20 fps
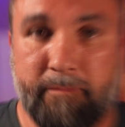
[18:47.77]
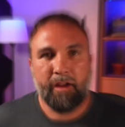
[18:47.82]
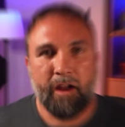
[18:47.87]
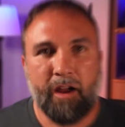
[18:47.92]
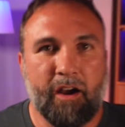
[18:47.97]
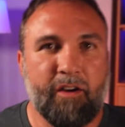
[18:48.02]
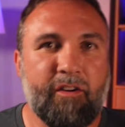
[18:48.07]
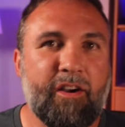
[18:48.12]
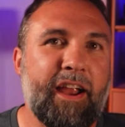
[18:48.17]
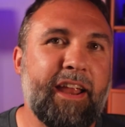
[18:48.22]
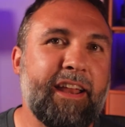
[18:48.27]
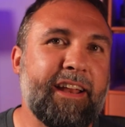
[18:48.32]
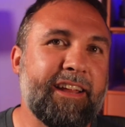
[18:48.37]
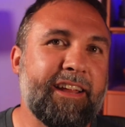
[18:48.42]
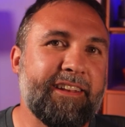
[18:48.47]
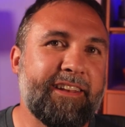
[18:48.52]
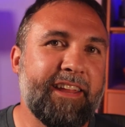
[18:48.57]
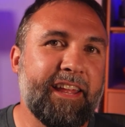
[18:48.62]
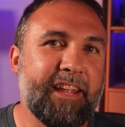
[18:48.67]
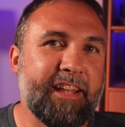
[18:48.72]
All right,
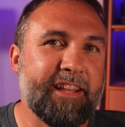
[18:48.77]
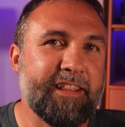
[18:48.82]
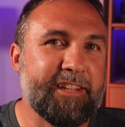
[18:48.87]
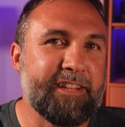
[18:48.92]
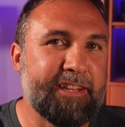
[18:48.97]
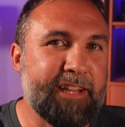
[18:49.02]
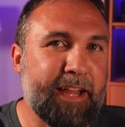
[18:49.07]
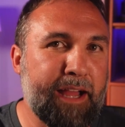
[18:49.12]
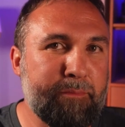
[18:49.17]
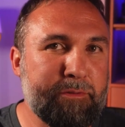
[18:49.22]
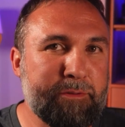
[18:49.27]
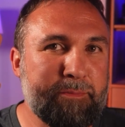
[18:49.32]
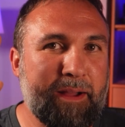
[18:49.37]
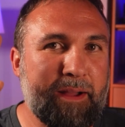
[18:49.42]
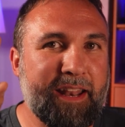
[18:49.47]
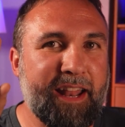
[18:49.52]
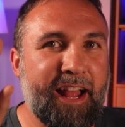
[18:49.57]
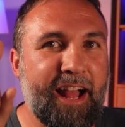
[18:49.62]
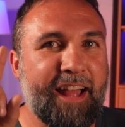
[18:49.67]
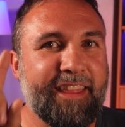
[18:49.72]
and taking the top
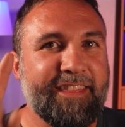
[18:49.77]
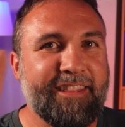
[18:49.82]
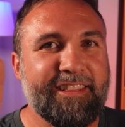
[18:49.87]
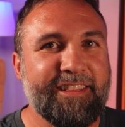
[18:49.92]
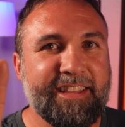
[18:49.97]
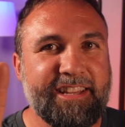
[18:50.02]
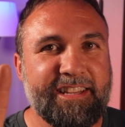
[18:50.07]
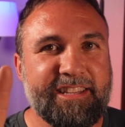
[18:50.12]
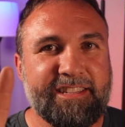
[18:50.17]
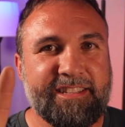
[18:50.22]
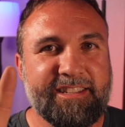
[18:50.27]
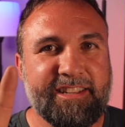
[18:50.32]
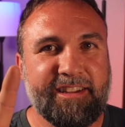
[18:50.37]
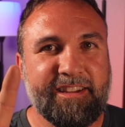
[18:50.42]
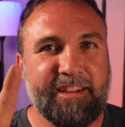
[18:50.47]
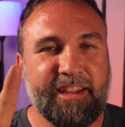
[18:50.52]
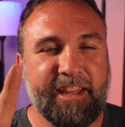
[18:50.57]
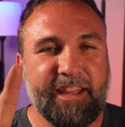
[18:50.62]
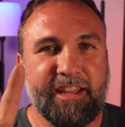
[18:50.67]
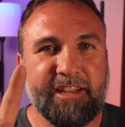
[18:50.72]
spot on the list
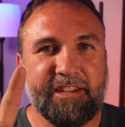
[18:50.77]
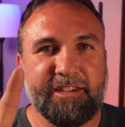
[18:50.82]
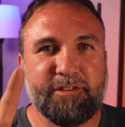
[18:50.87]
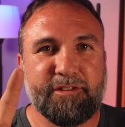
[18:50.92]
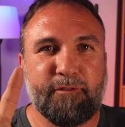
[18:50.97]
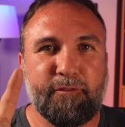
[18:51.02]
is